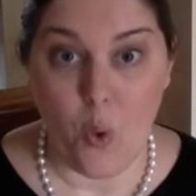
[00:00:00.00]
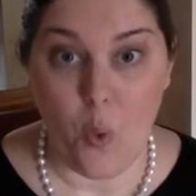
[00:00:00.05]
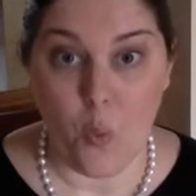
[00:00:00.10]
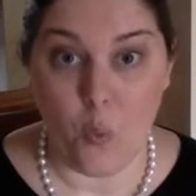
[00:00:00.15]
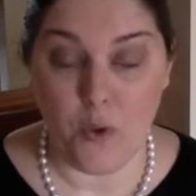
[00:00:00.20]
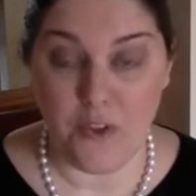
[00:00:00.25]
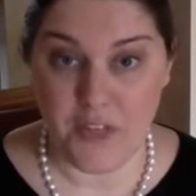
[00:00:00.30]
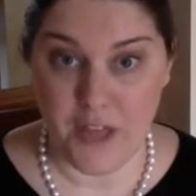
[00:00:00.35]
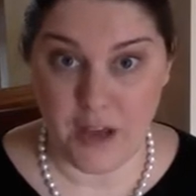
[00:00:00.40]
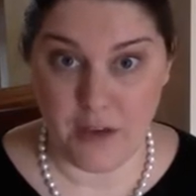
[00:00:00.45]

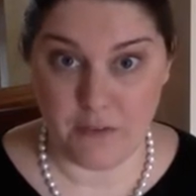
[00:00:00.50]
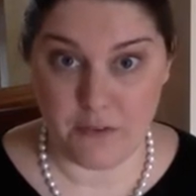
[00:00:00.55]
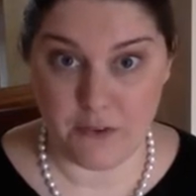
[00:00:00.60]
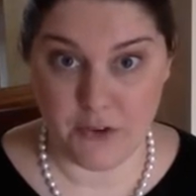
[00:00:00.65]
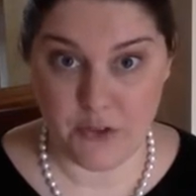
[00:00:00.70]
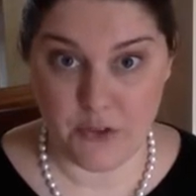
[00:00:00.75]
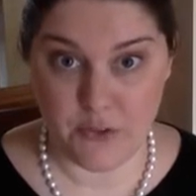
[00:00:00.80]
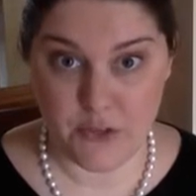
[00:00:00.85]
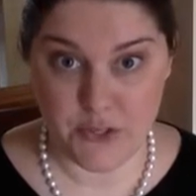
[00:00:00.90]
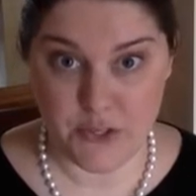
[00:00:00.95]
without
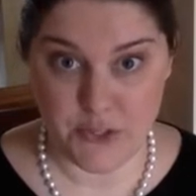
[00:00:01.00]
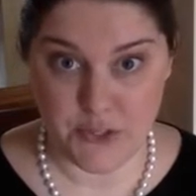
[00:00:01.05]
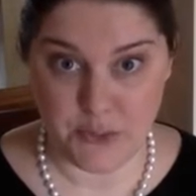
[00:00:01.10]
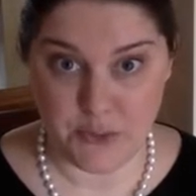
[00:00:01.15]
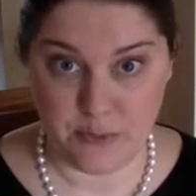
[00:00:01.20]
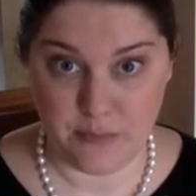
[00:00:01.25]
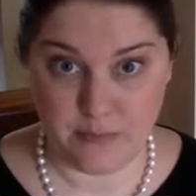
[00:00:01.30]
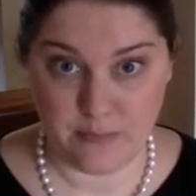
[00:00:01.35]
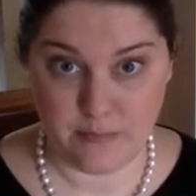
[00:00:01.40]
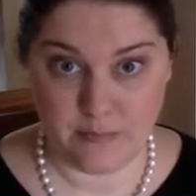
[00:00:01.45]
further ado,
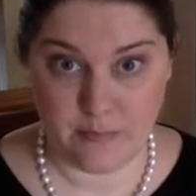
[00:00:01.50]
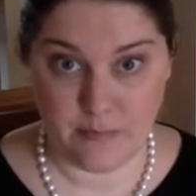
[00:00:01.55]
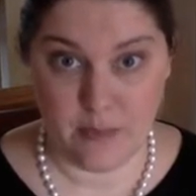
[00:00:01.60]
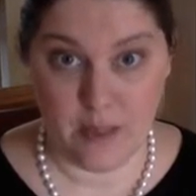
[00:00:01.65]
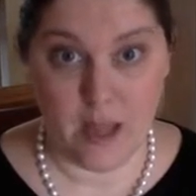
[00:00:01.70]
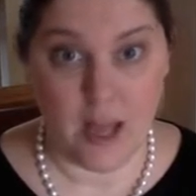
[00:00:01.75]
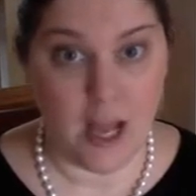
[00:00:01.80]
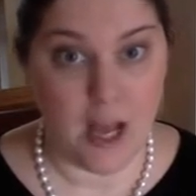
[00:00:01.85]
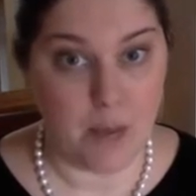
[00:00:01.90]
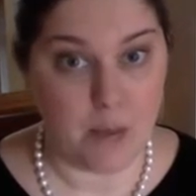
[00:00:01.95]

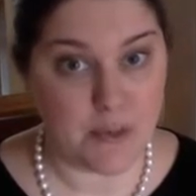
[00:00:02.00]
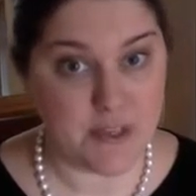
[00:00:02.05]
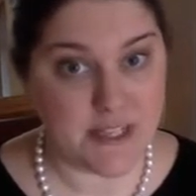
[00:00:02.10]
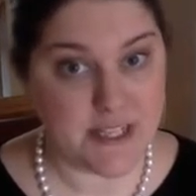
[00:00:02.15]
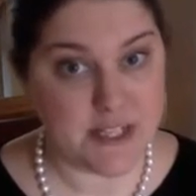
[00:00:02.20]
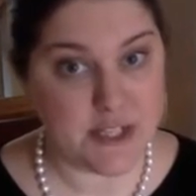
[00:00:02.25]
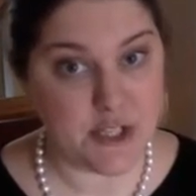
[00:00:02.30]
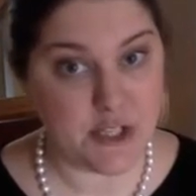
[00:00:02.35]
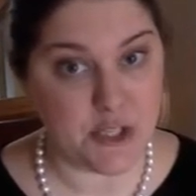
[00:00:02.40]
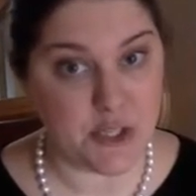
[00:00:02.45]
I
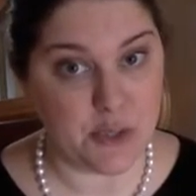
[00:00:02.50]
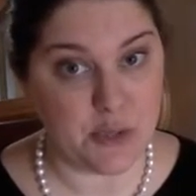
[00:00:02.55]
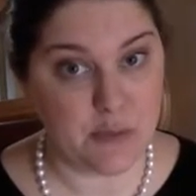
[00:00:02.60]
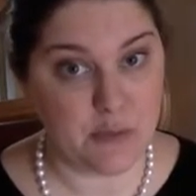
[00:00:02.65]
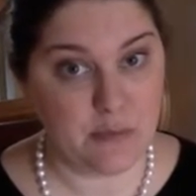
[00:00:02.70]
present to you